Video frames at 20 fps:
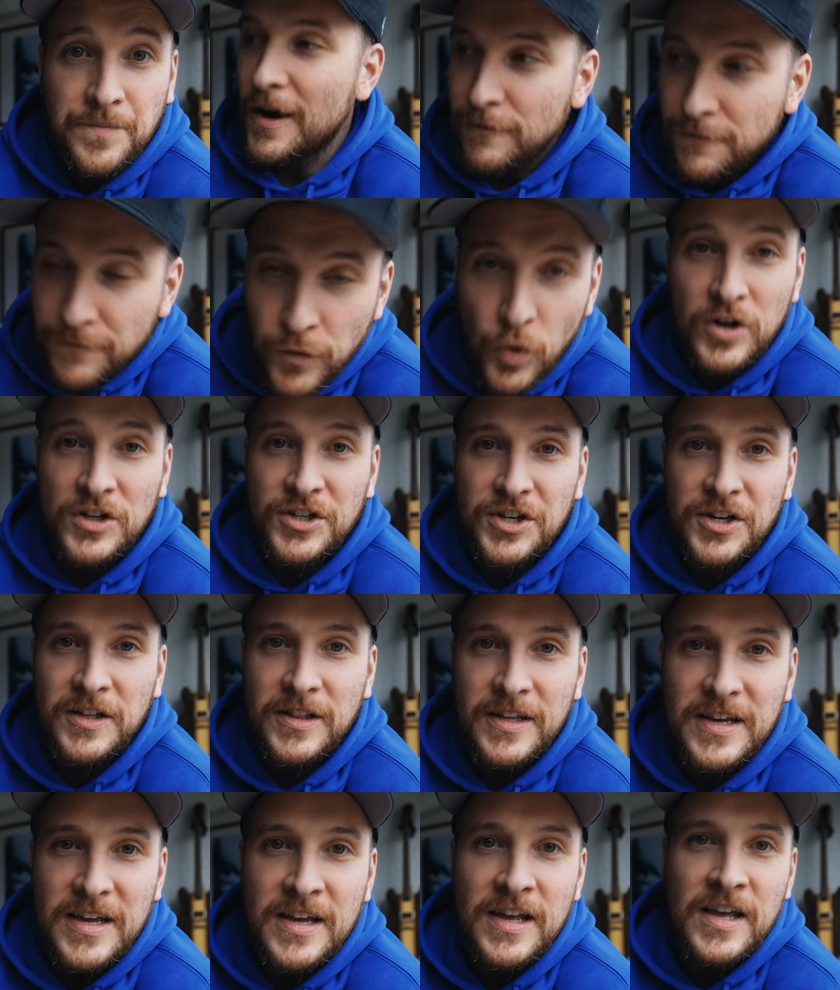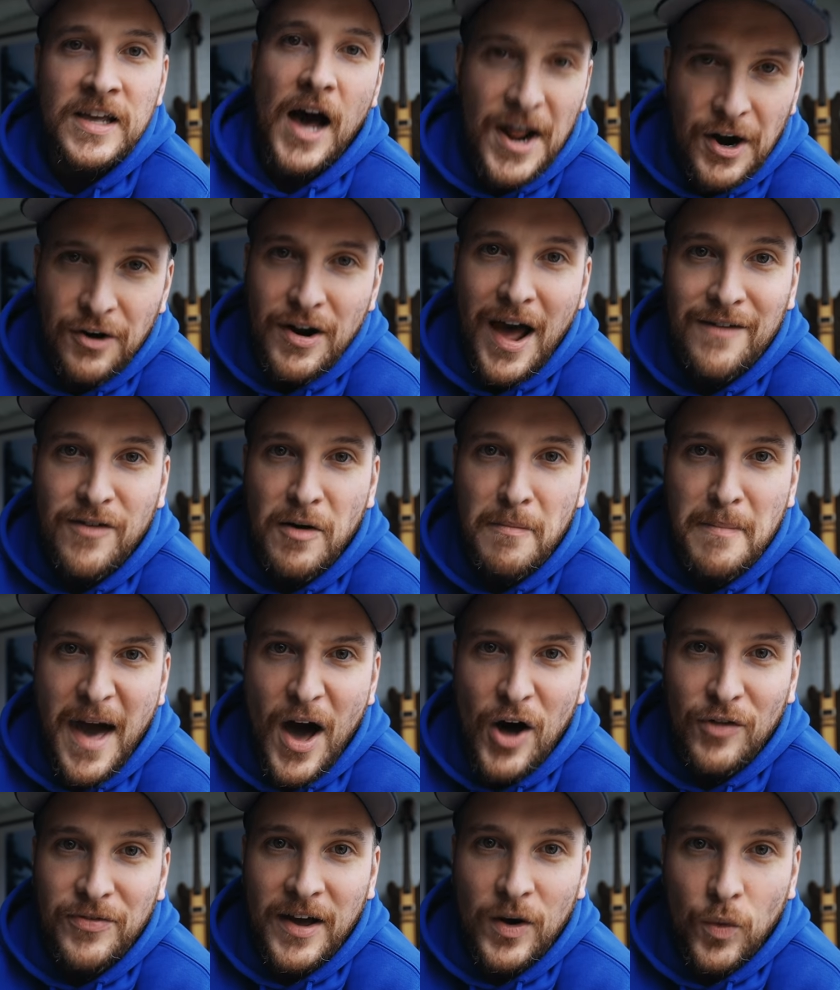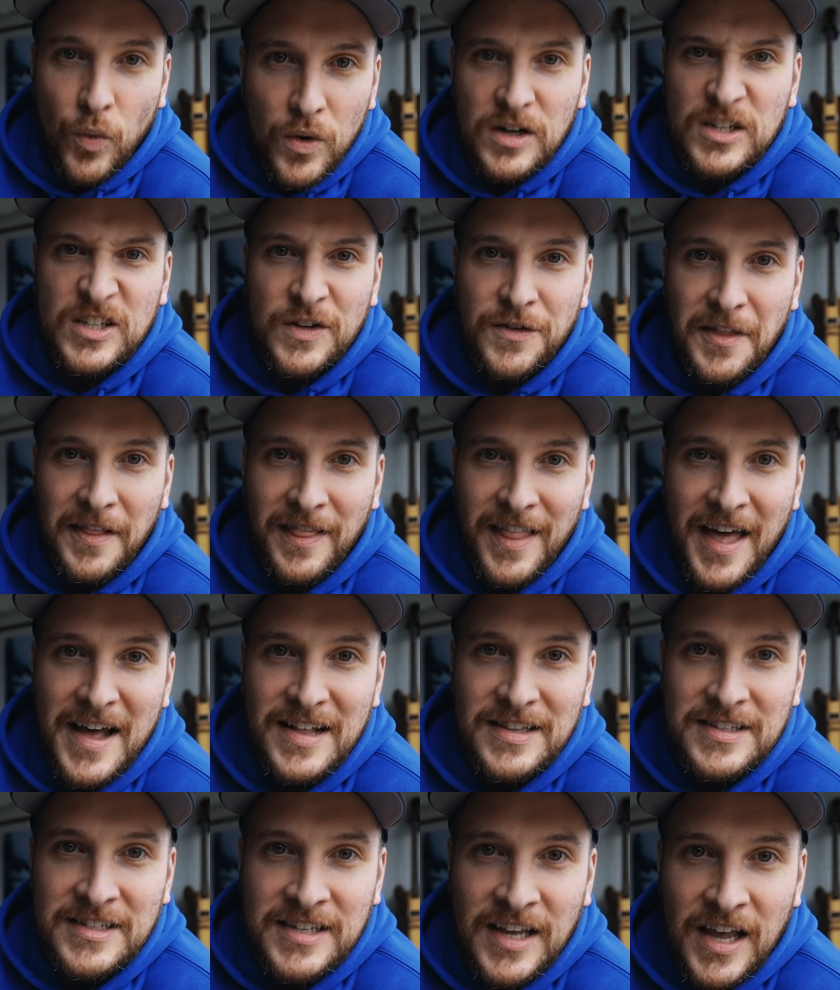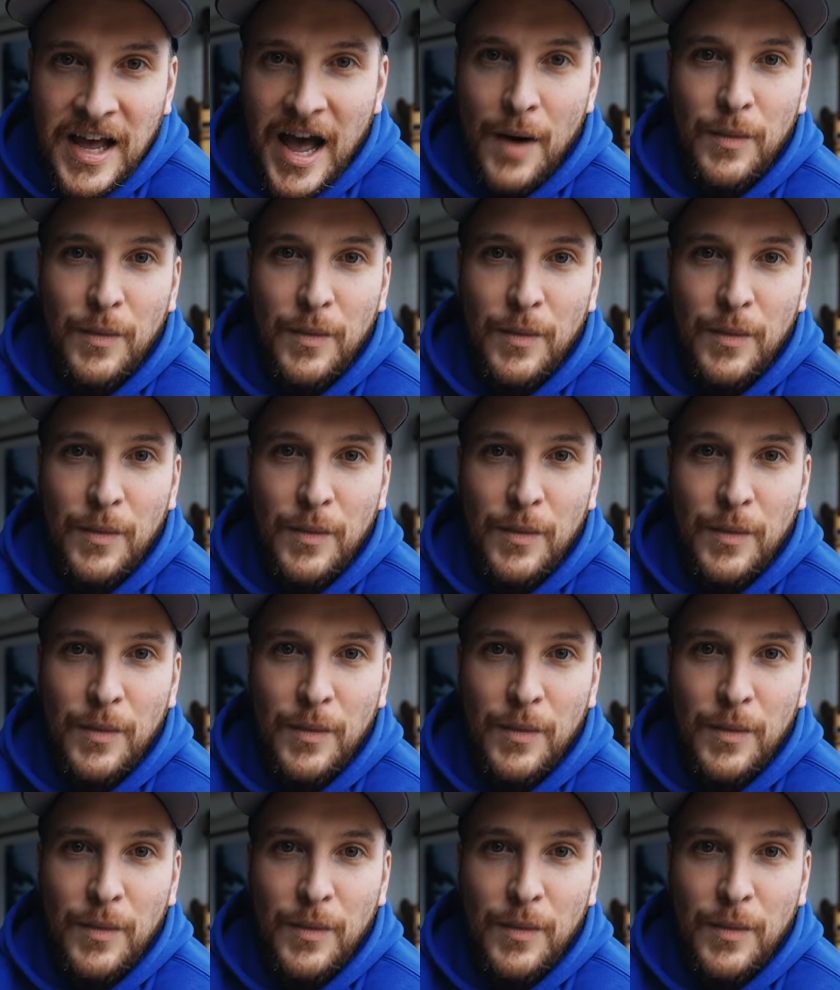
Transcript: Unfortunately, I don't have a mount that works for the lens.